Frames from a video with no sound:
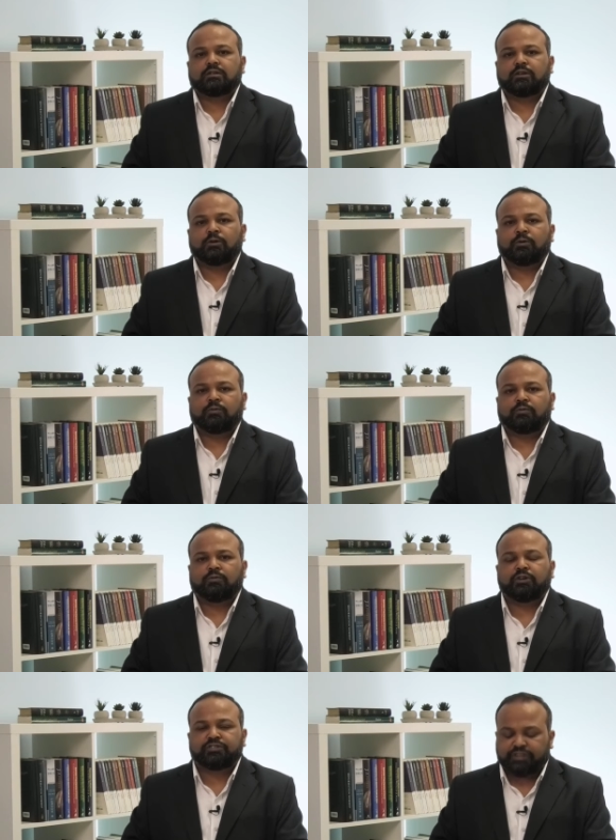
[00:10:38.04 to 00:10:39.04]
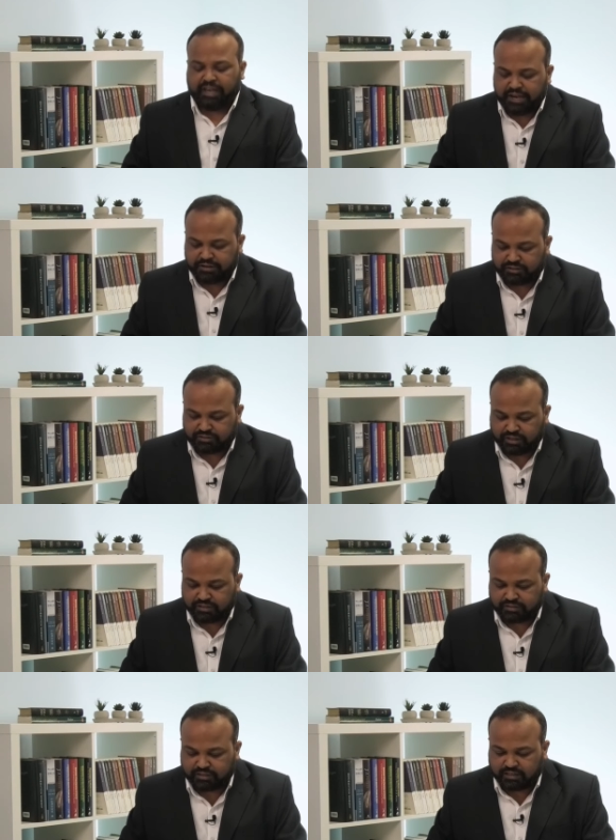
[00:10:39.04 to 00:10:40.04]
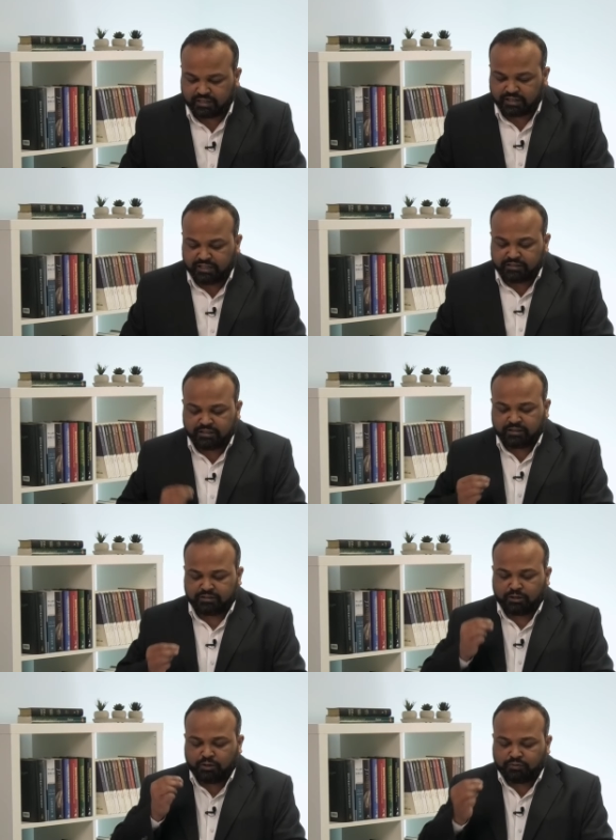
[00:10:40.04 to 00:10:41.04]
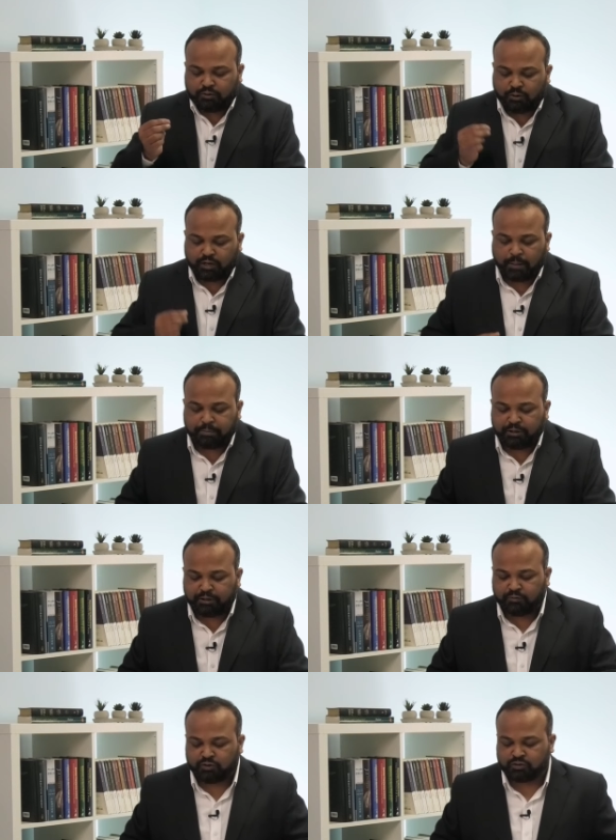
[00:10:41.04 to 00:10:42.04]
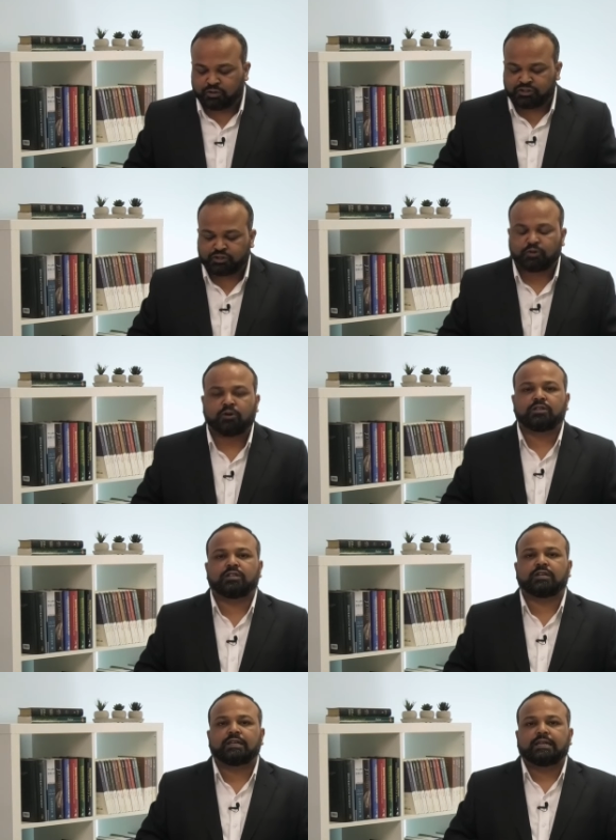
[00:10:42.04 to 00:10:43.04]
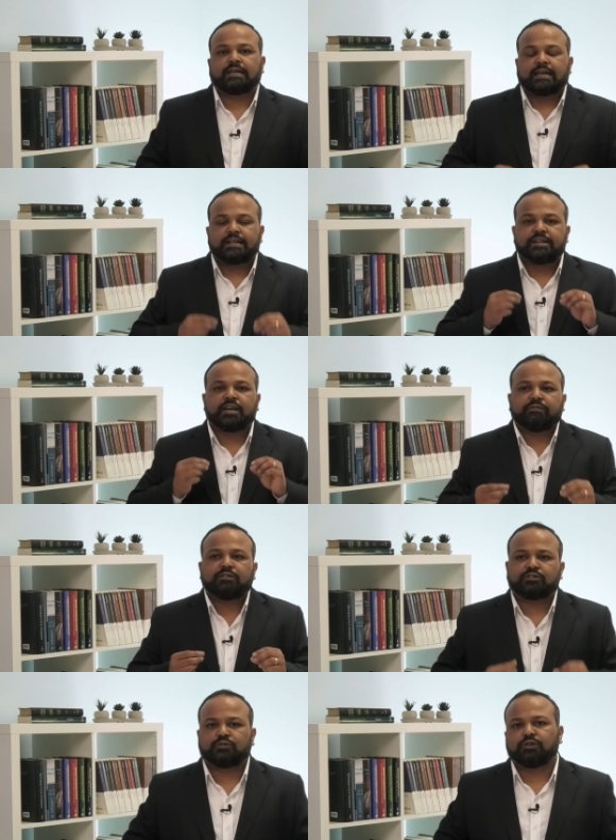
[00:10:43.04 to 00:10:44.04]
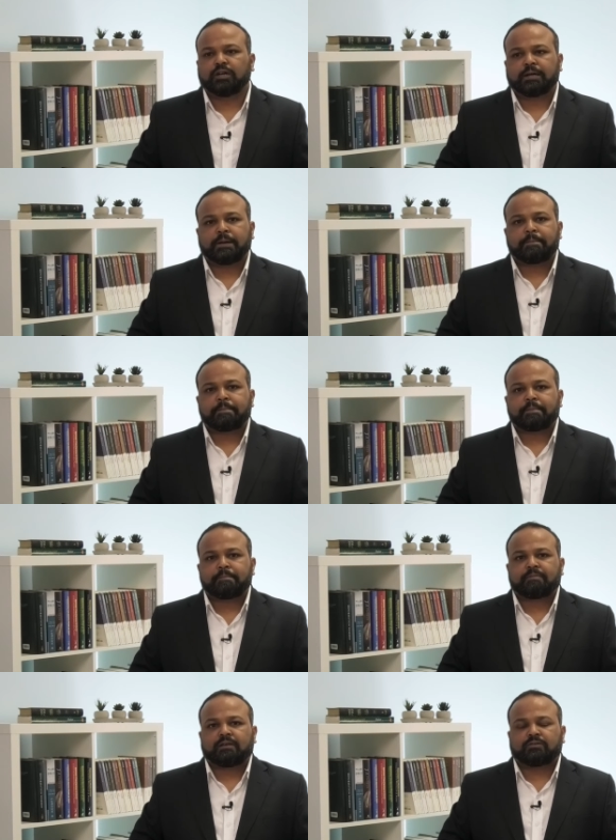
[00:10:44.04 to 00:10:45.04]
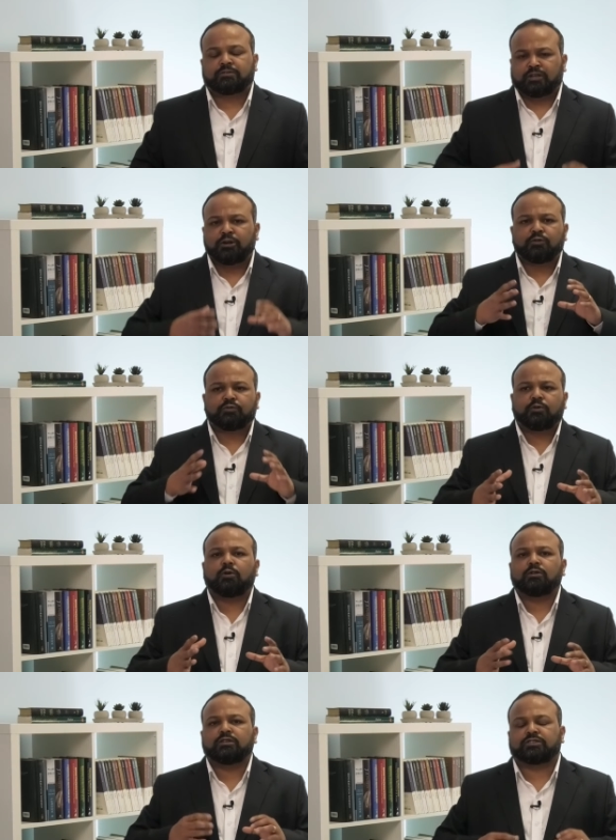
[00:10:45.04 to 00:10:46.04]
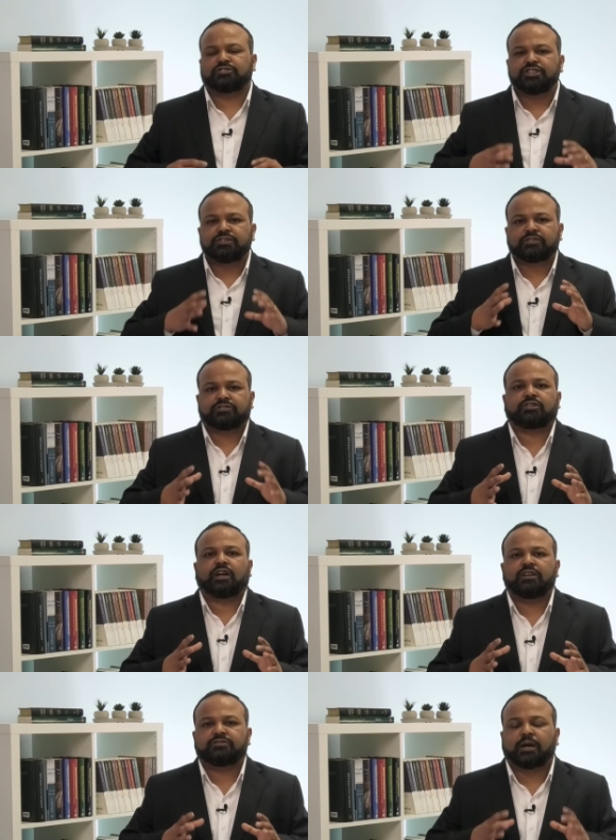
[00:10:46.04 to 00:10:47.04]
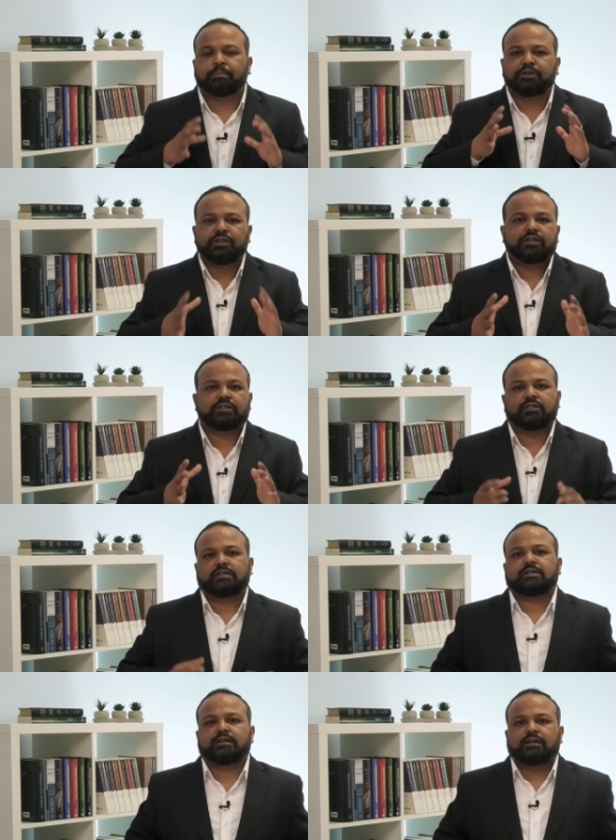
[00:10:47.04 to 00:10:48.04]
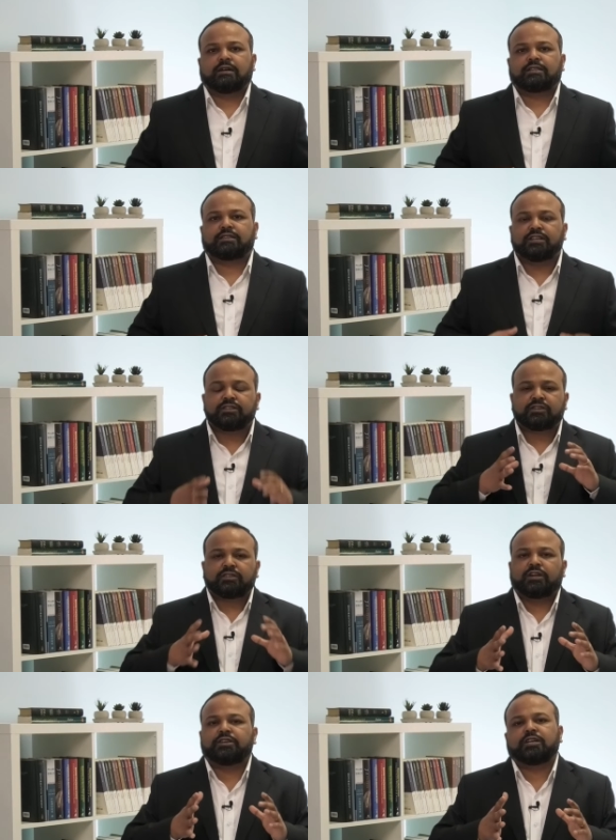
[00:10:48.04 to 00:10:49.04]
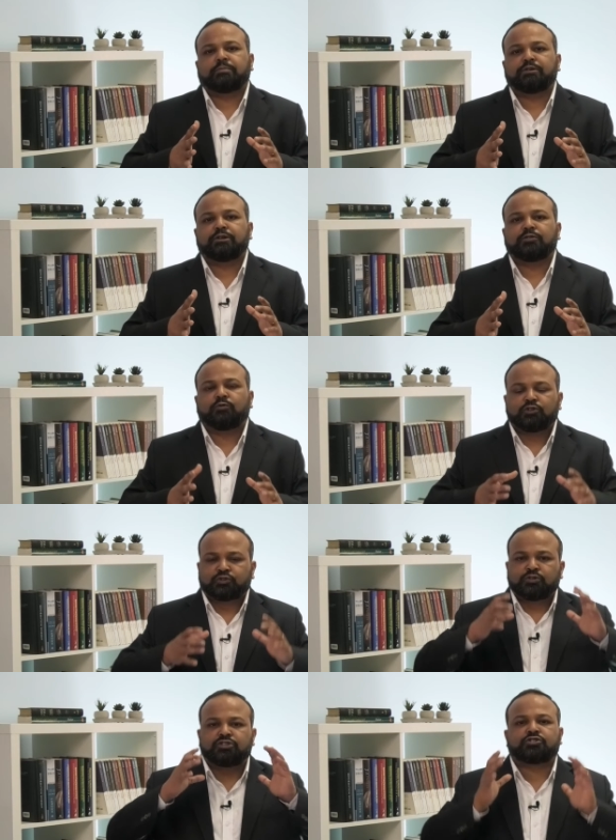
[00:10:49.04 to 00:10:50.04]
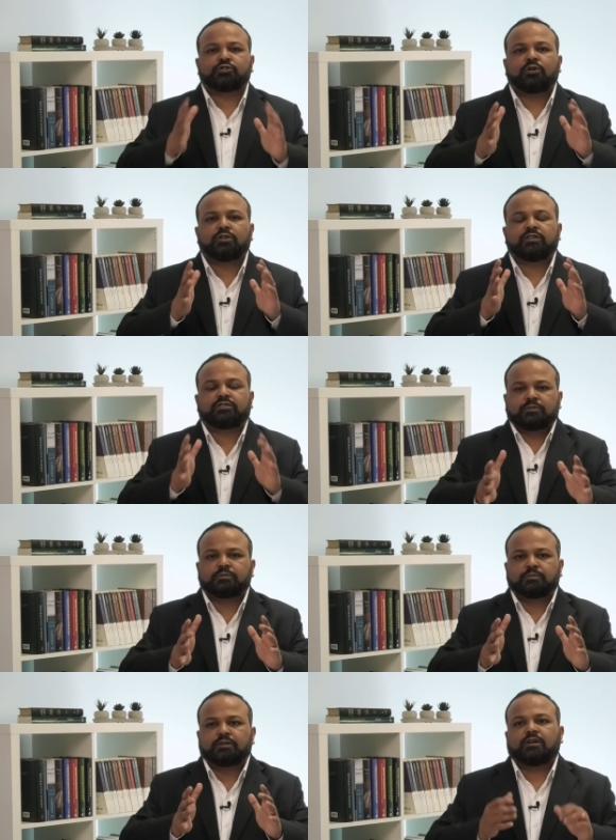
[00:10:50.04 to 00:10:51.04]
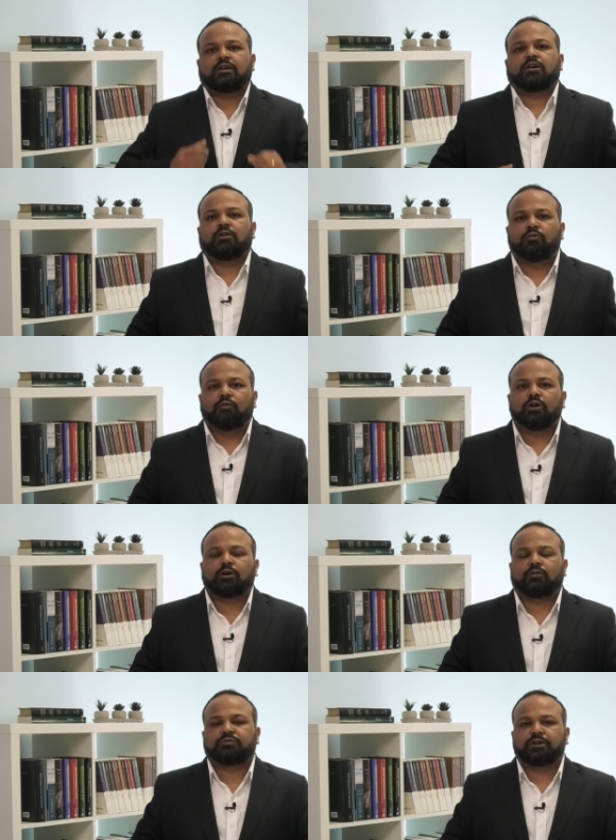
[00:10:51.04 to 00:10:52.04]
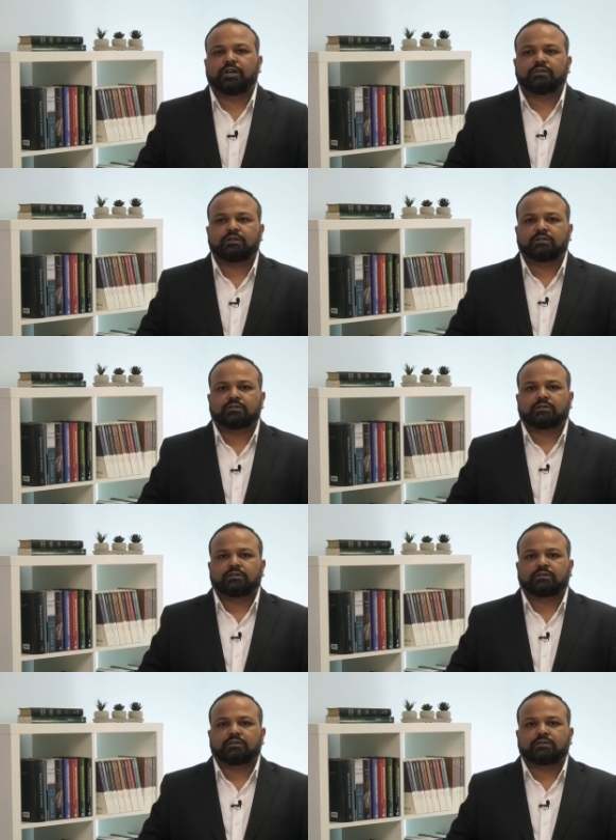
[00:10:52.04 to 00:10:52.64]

In verse 8 it says that the reason the Son of God appeared was to destroy the devil's work. So, the Son of God, Jesus Christ, appeared, and the reason that he appeared was to destroy this work of the devil.